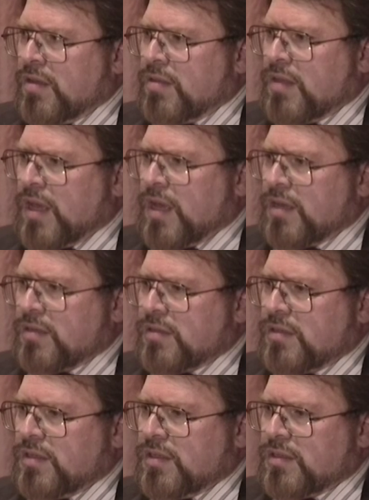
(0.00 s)
that
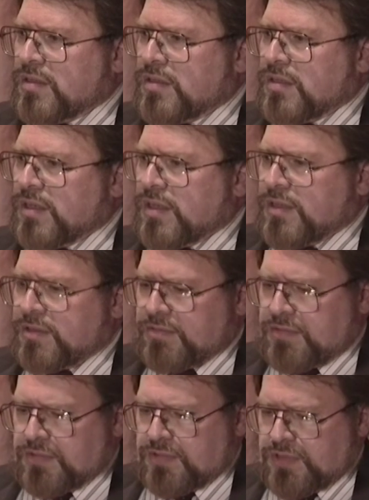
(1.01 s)
it uh,
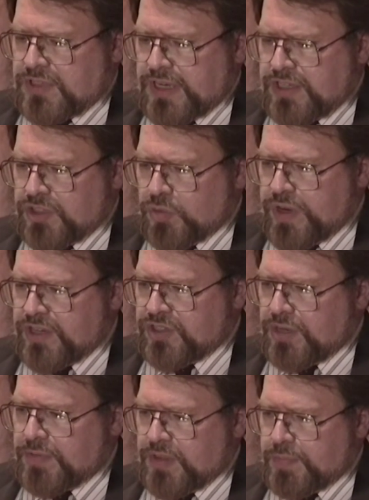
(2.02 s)
takes away
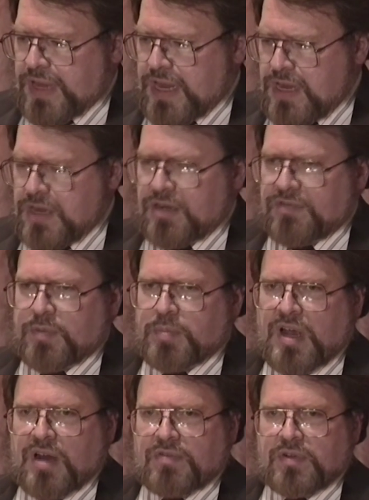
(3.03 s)
some of the pain of the
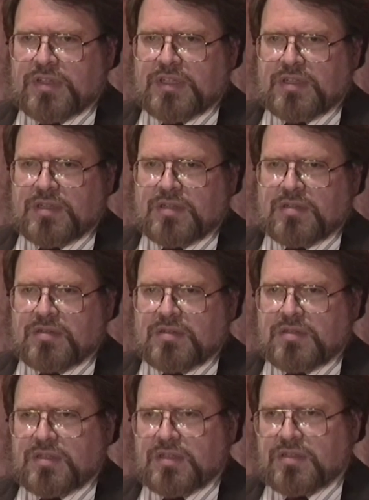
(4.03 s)
poverty, it,
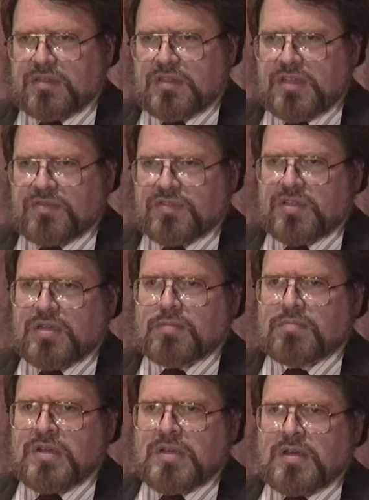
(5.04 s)
it gives
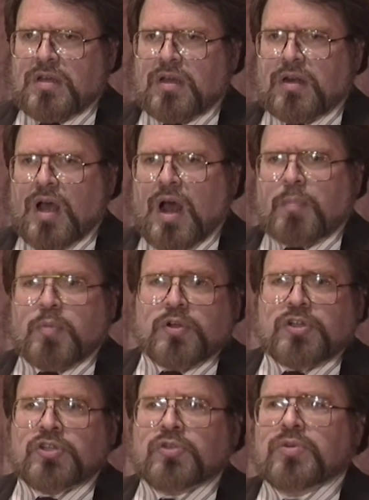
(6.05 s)
them an
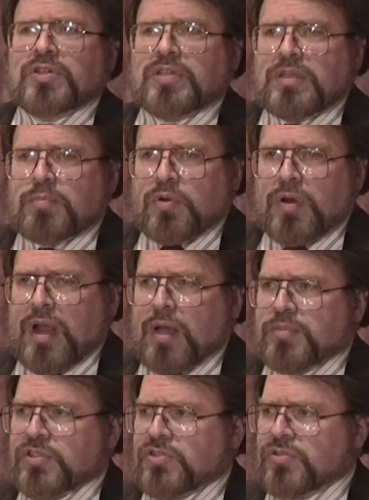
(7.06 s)
opportunity
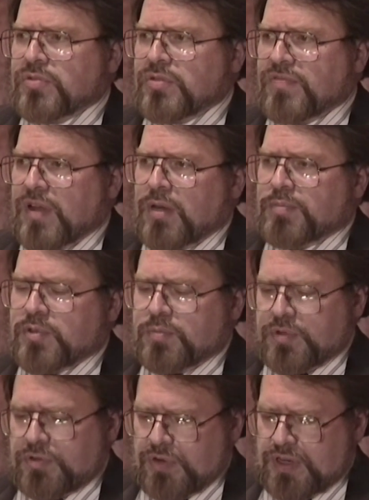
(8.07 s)
perhaps to develop, to
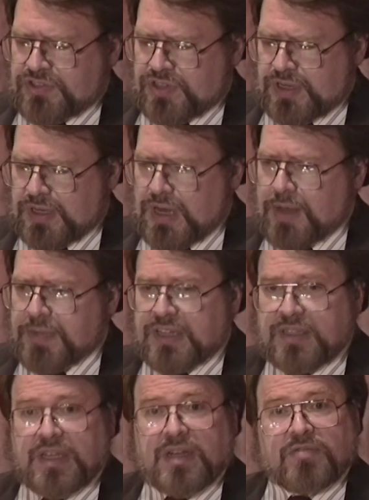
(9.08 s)
progress
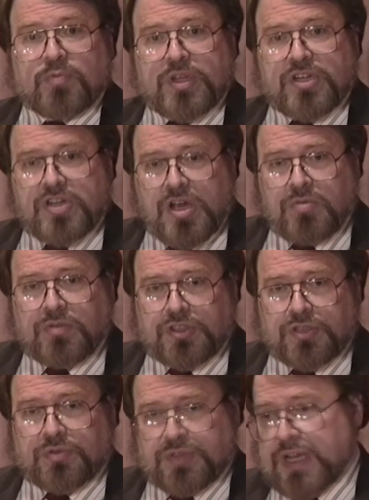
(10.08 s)
economically. And if we don't
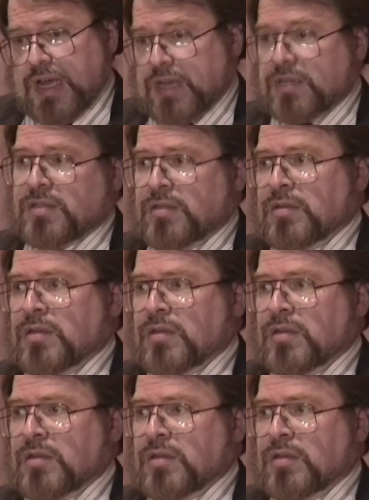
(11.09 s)
do that,